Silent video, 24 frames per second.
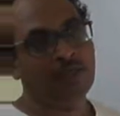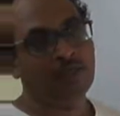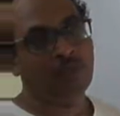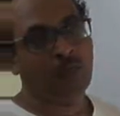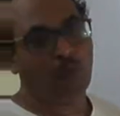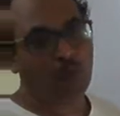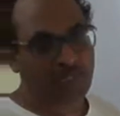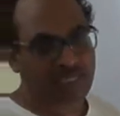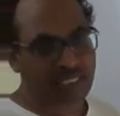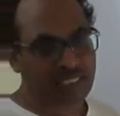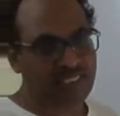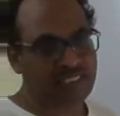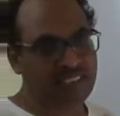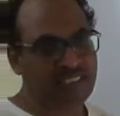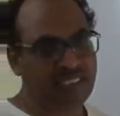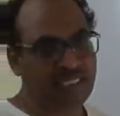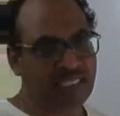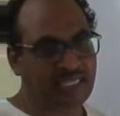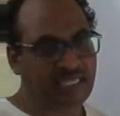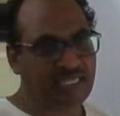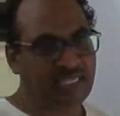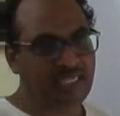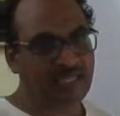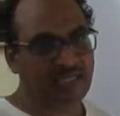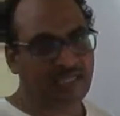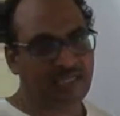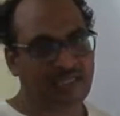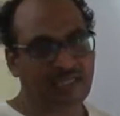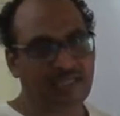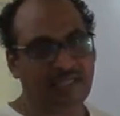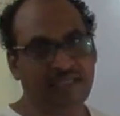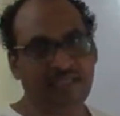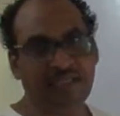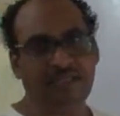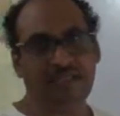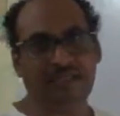
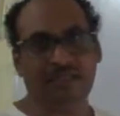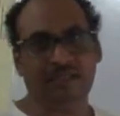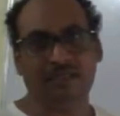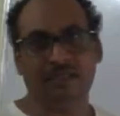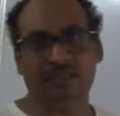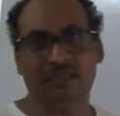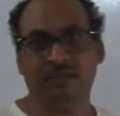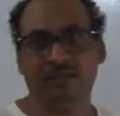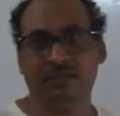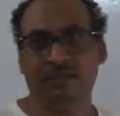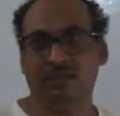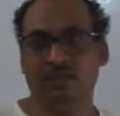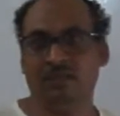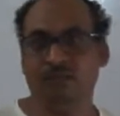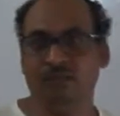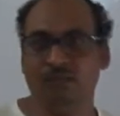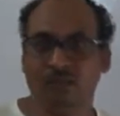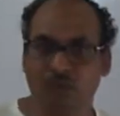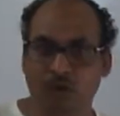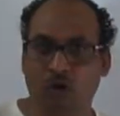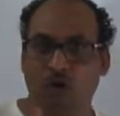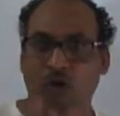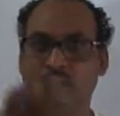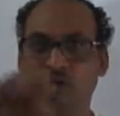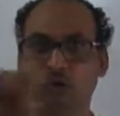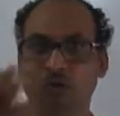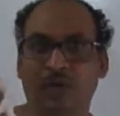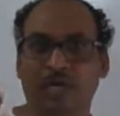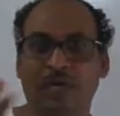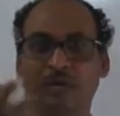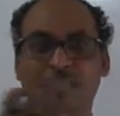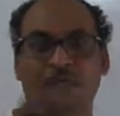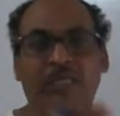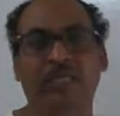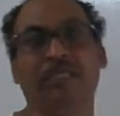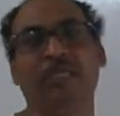Potential, we all
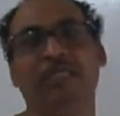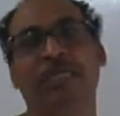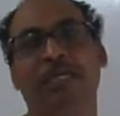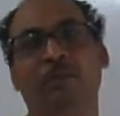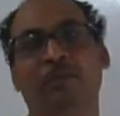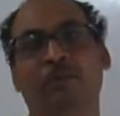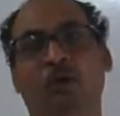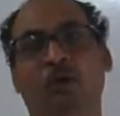would have heard